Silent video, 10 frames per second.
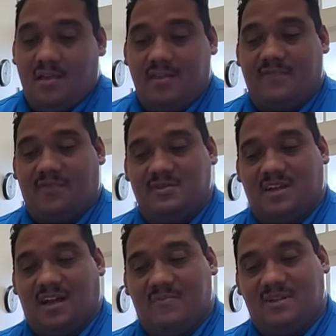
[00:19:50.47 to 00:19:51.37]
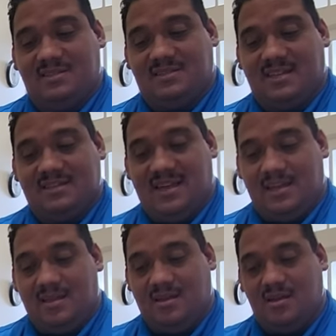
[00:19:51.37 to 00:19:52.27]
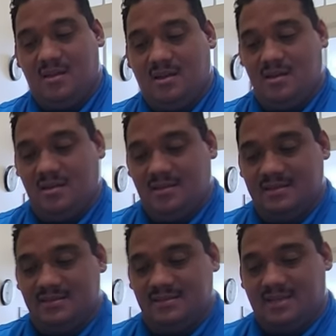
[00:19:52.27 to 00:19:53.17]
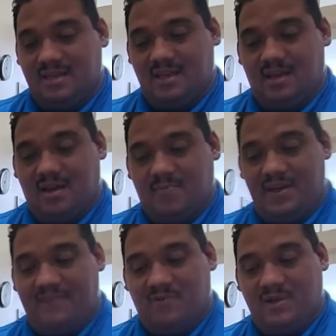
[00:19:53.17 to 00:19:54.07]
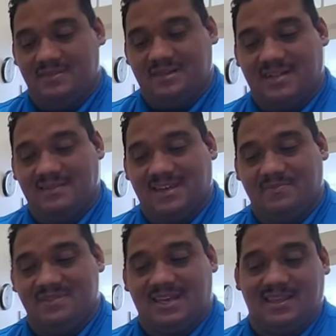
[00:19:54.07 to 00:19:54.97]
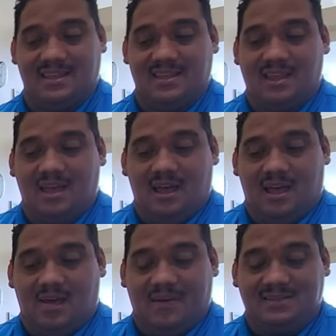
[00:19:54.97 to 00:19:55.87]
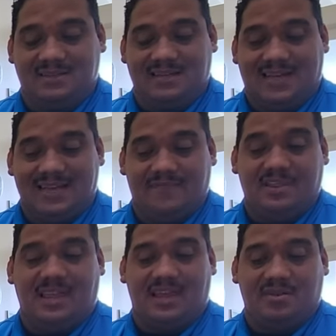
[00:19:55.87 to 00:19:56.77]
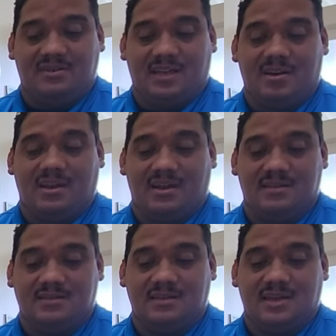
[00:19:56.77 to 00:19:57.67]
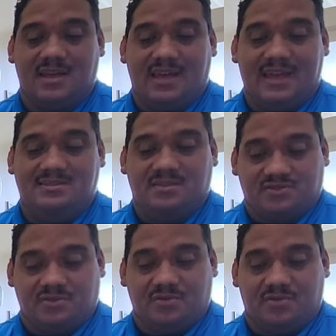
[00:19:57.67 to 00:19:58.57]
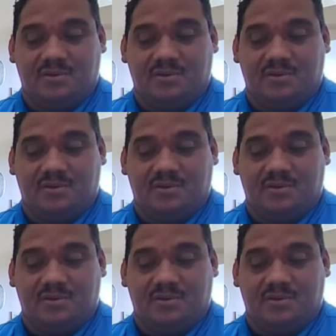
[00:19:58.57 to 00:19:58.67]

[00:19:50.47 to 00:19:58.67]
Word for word: This first document just says that this is a, uh, a playful signed statement saying that uh, basically anything you're telling us is the truth.